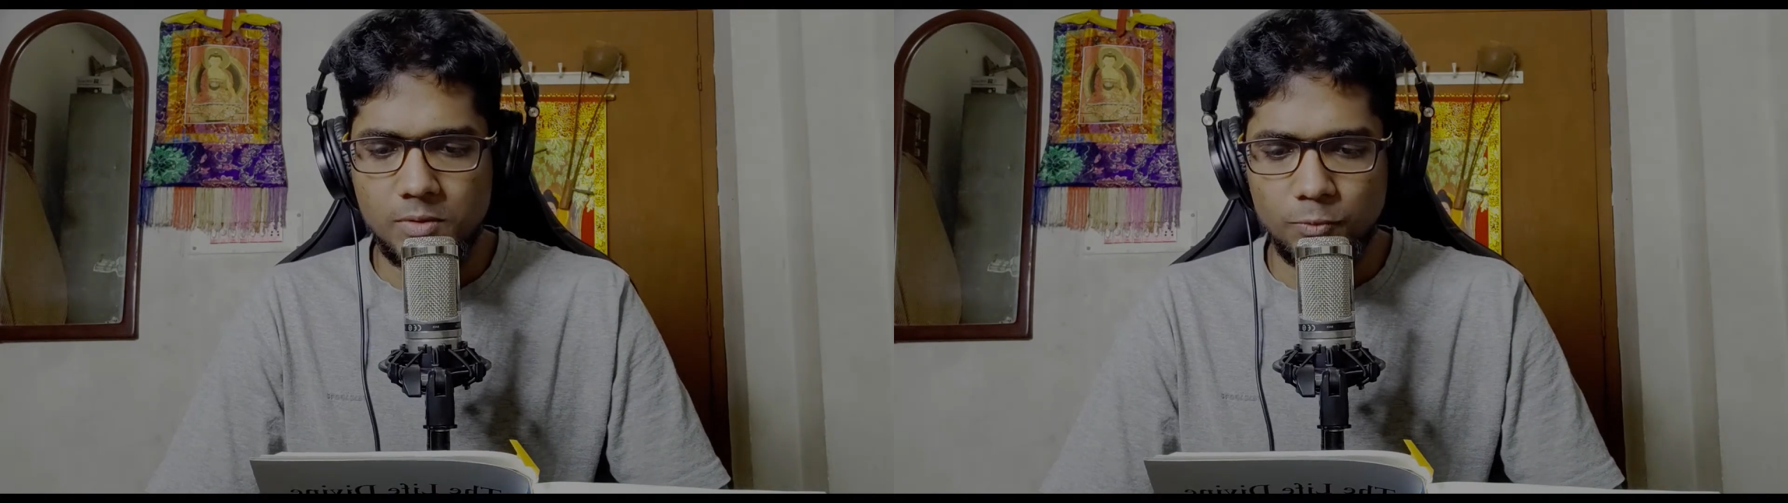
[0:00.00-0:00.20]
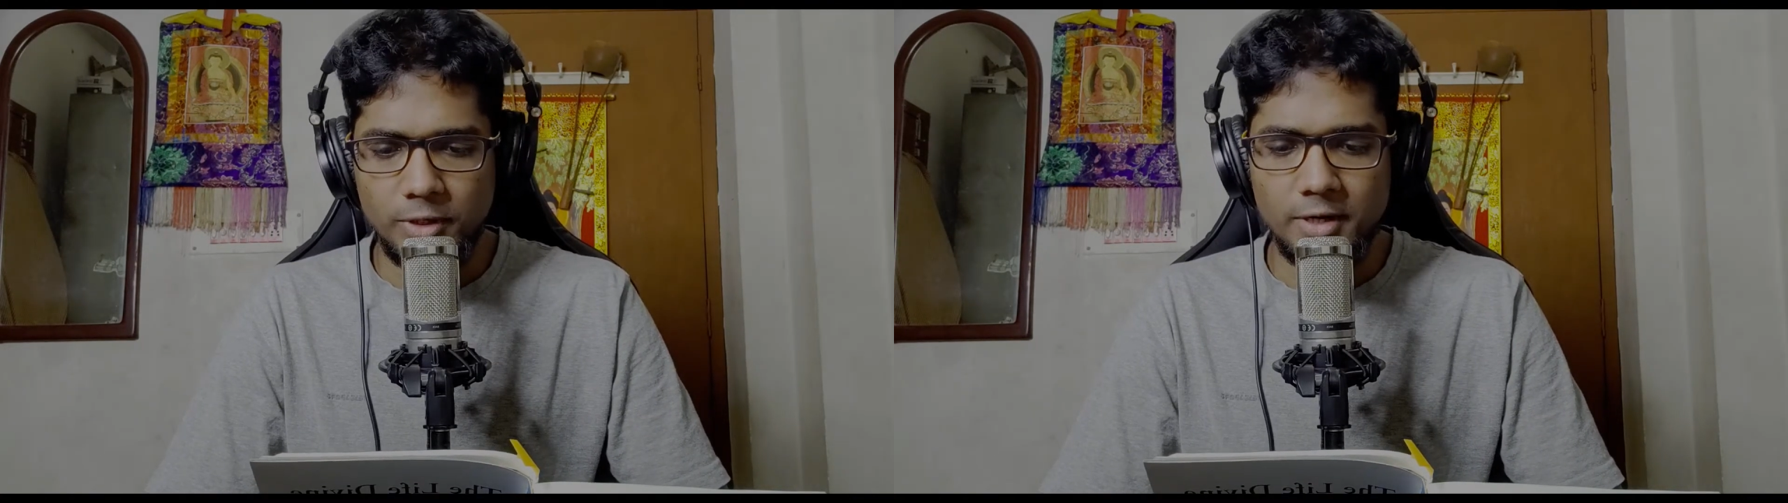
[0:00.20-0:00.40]

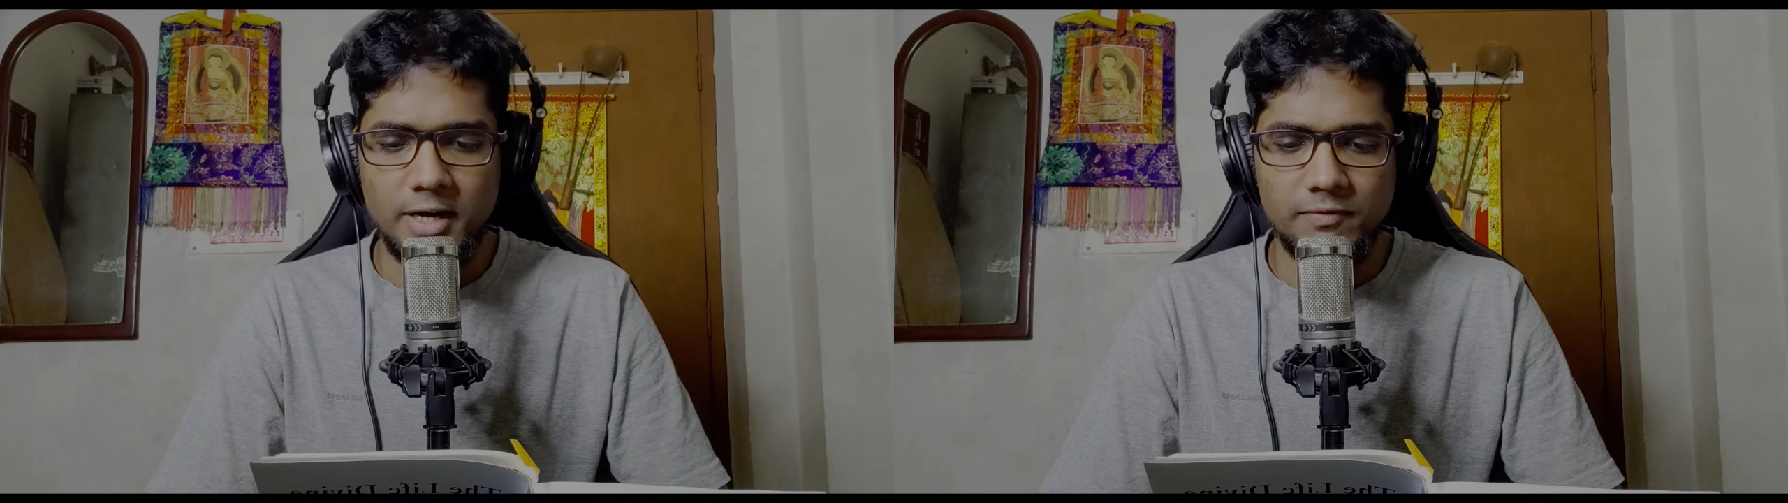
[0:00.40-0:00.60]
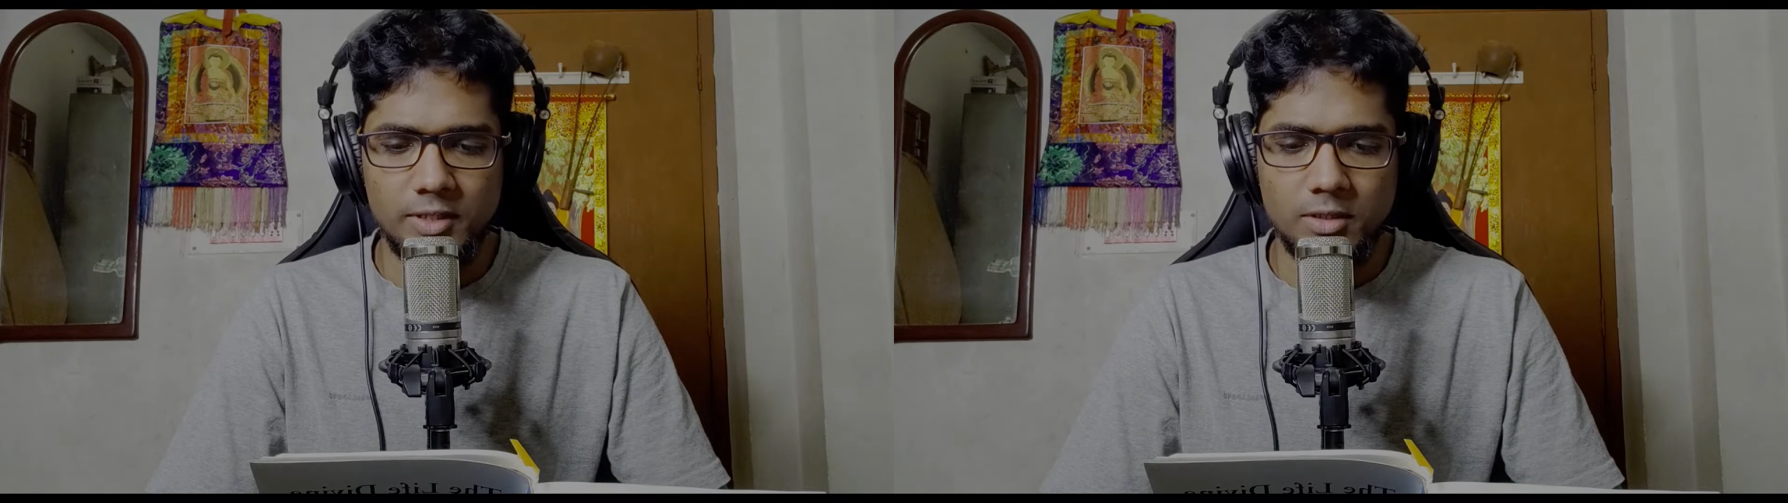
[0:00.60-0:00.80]
We
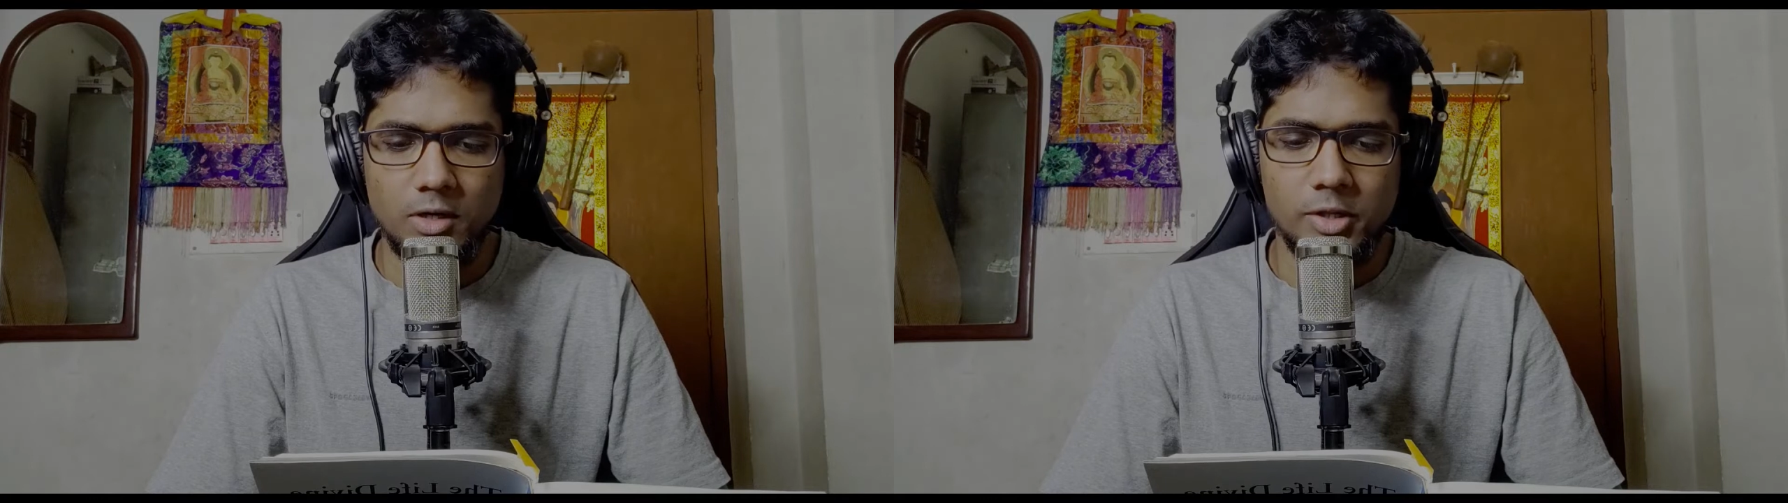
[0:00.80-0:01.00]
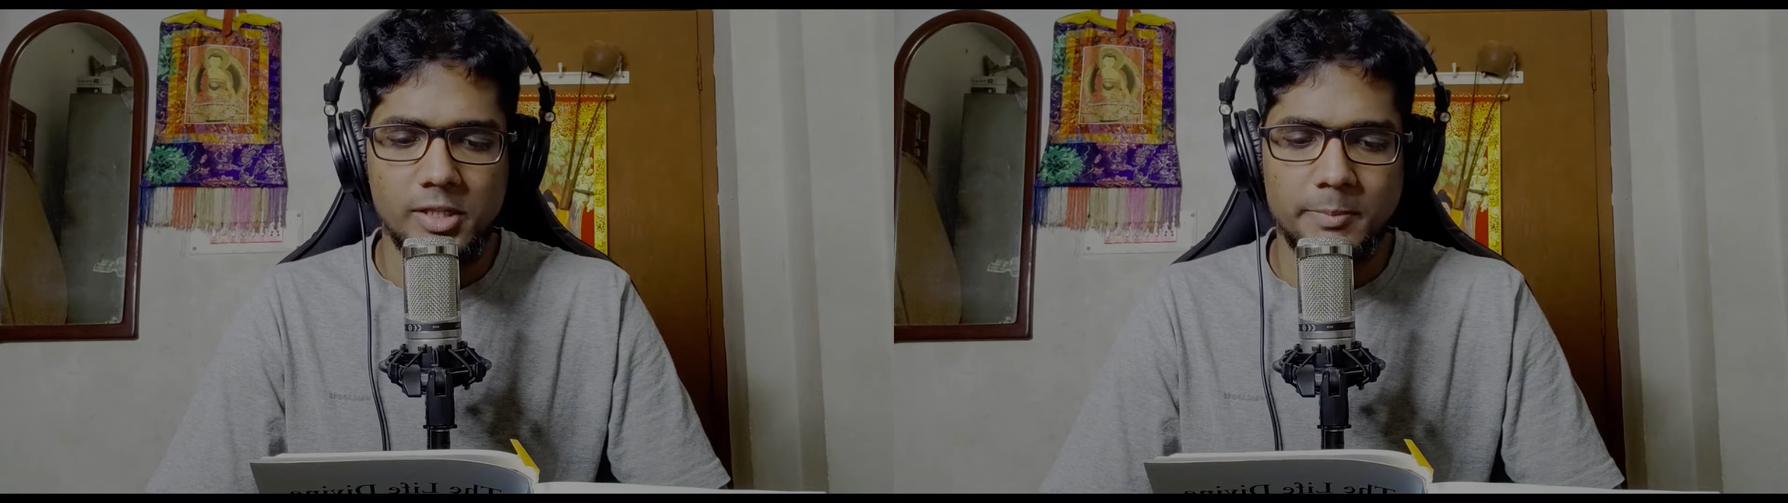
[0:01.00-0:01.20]
arrive at the
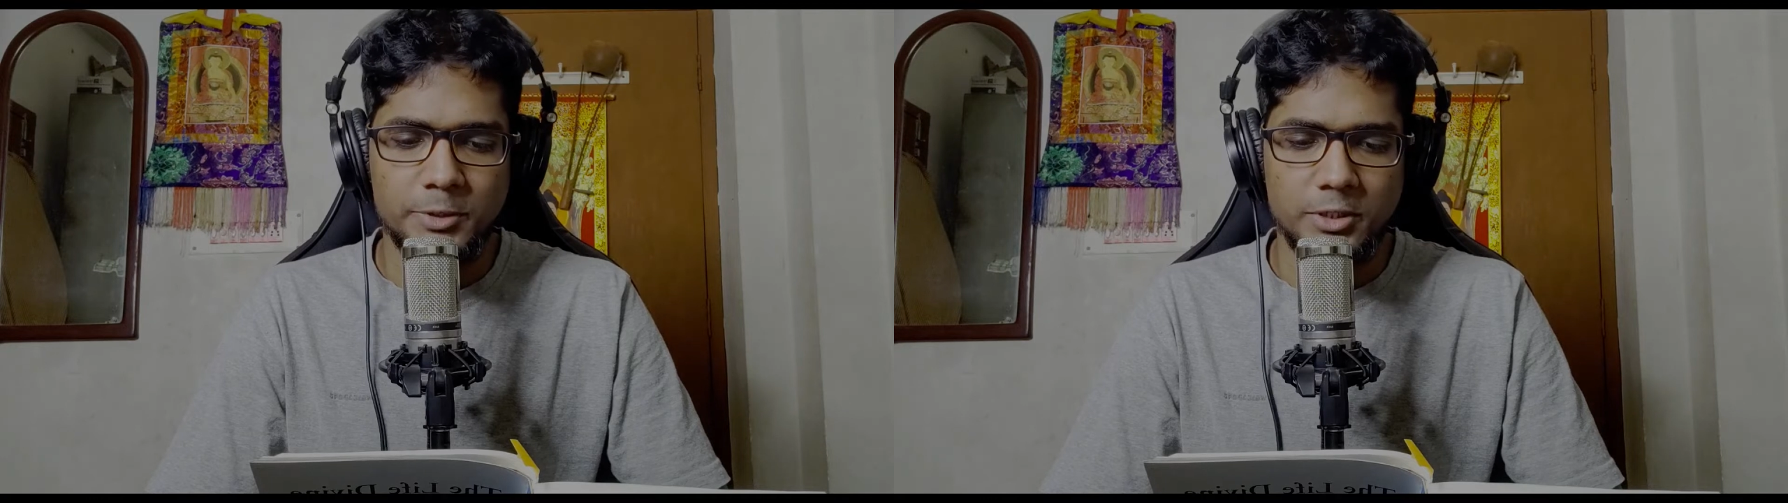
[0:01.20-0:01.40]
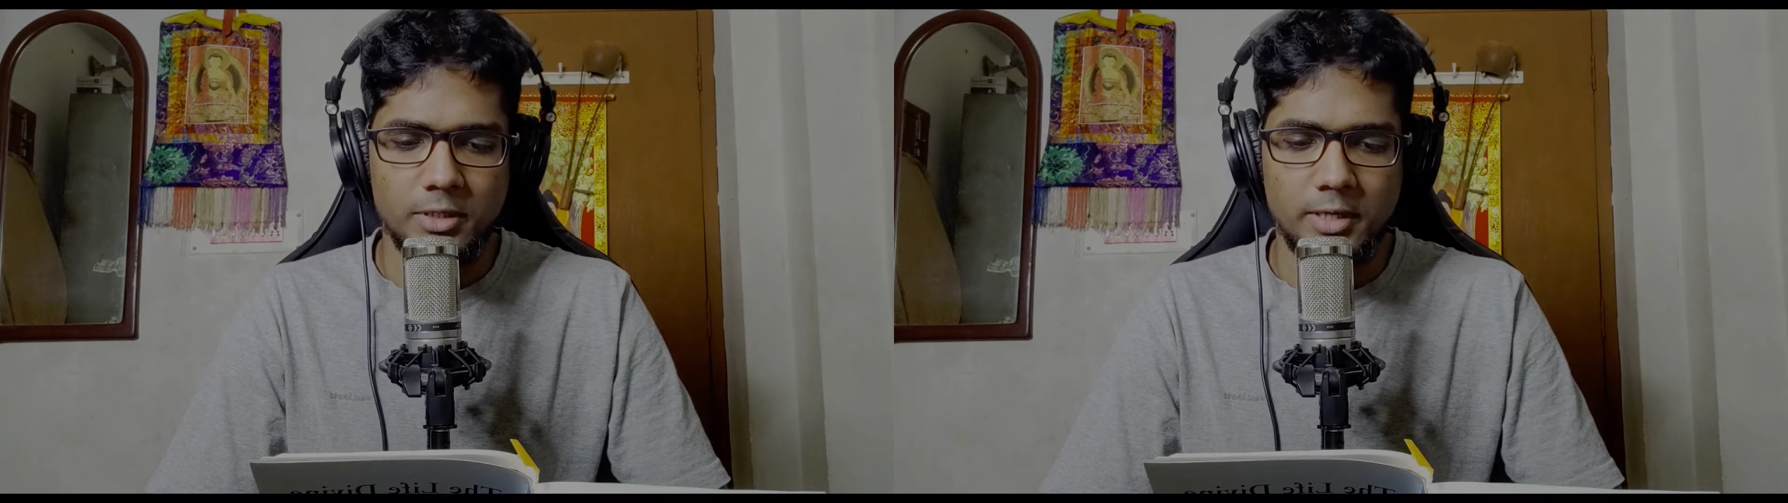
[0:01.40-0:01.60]

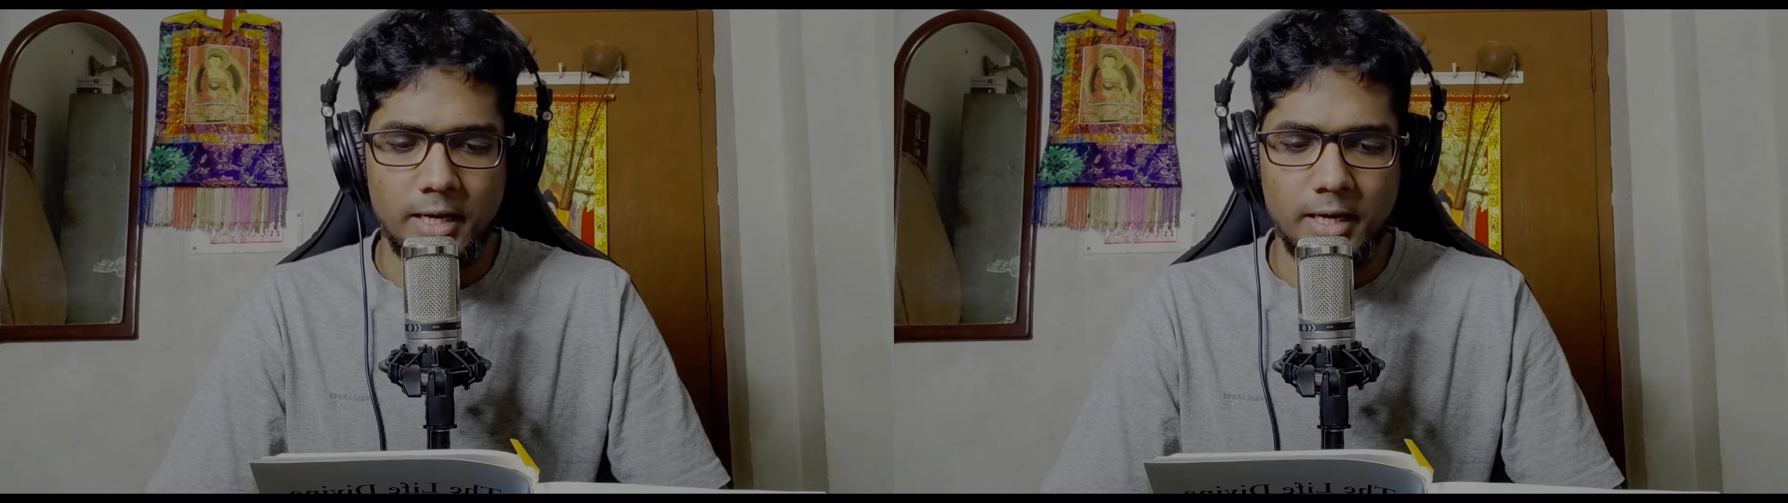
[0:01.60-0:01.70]
conception